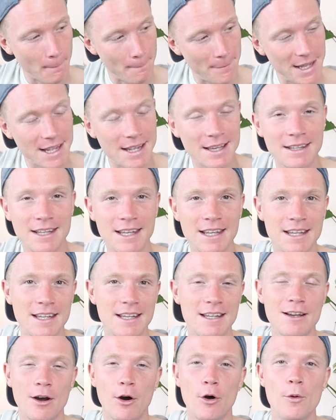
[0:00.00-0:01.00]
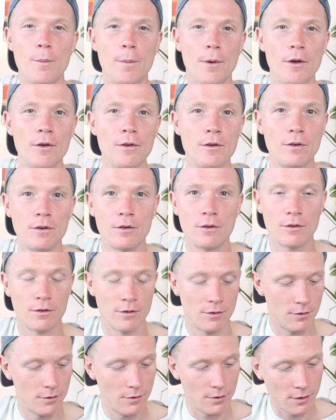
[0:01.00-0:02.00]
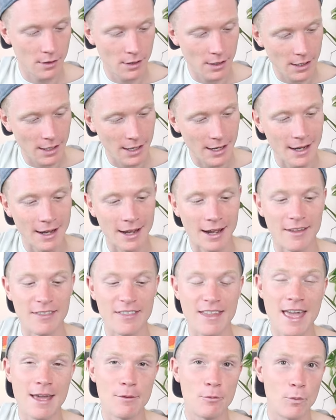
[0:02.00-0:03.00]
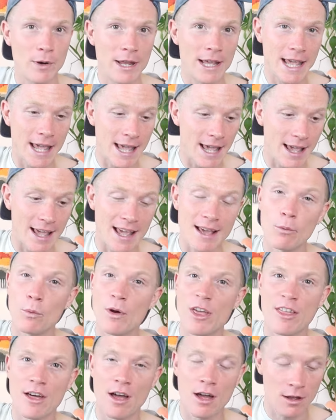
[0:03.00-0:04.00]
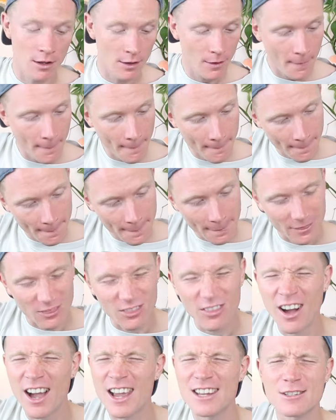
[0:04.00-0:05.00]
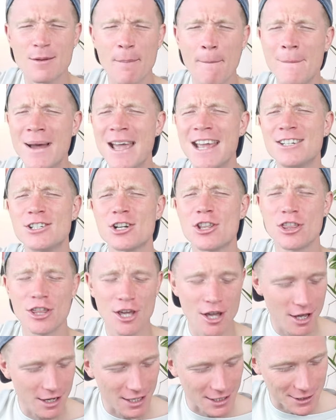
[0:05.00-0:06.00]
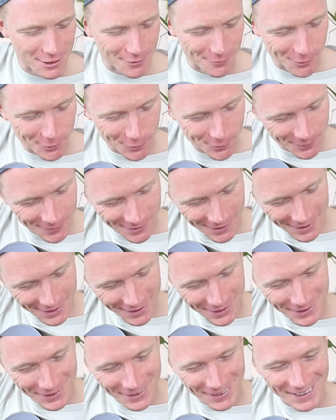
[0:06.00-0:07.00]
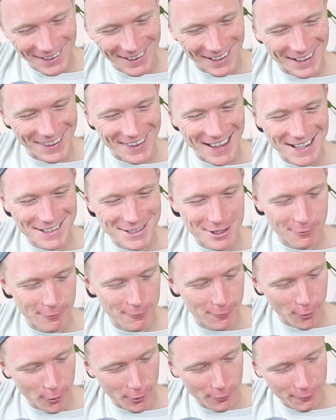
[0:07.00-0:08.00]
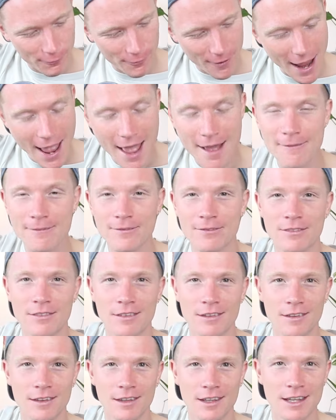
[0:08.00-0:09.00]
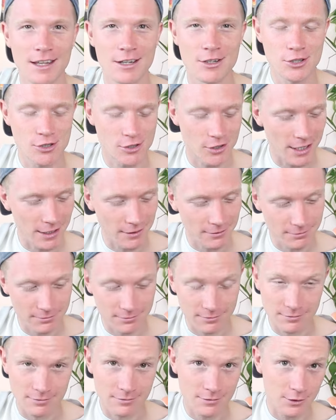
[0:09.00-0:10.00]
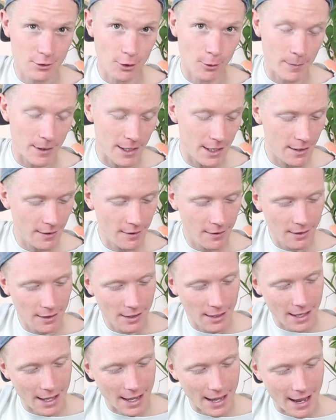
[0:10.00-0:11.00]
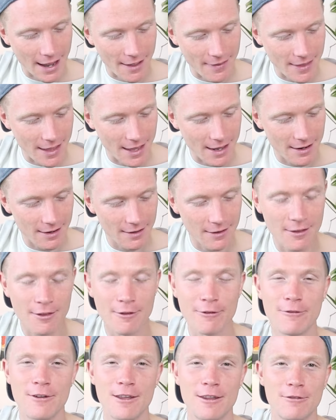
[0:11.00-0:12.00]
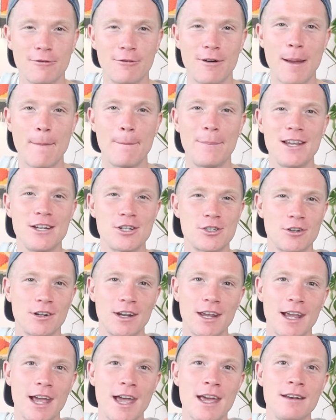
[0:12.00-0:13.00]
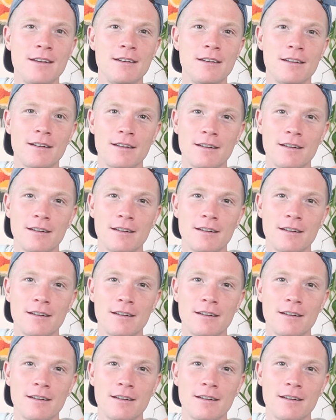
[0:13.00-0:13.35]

B and the E open. And then we hit it with a nice major 3rd interval. And that's the 4th fret E string, top E. And then the 5th fret B string again.